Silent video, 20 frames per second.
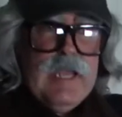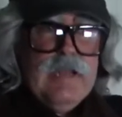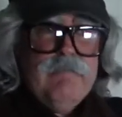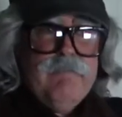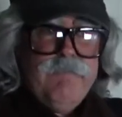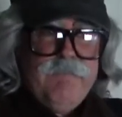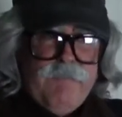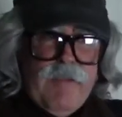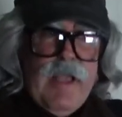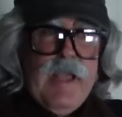
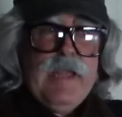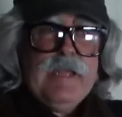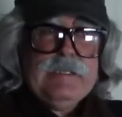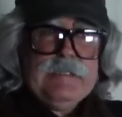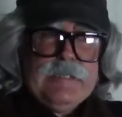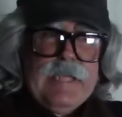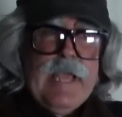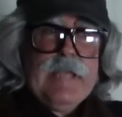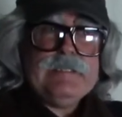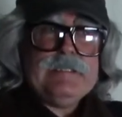and
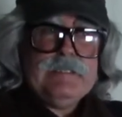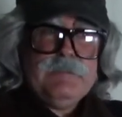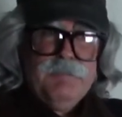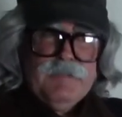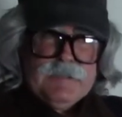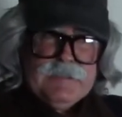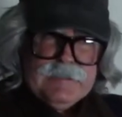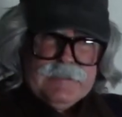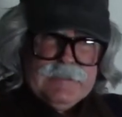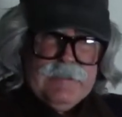find that
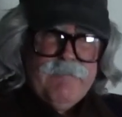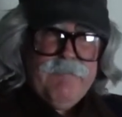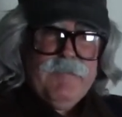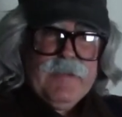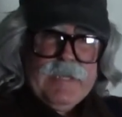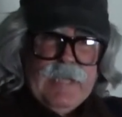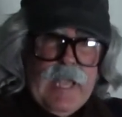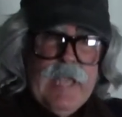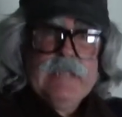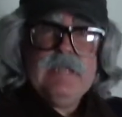
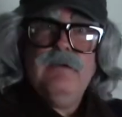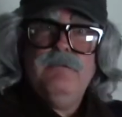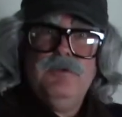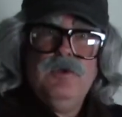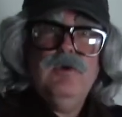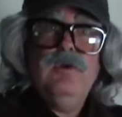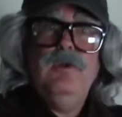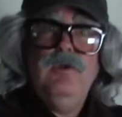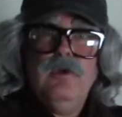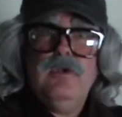specific item
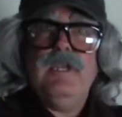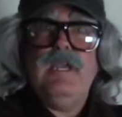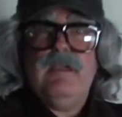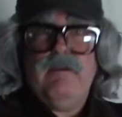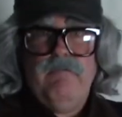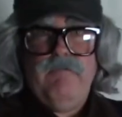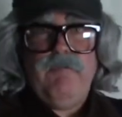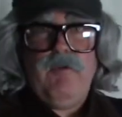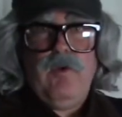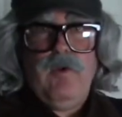you're
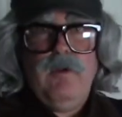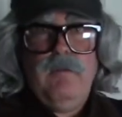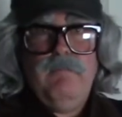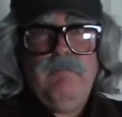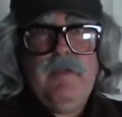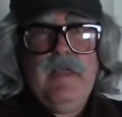looking for.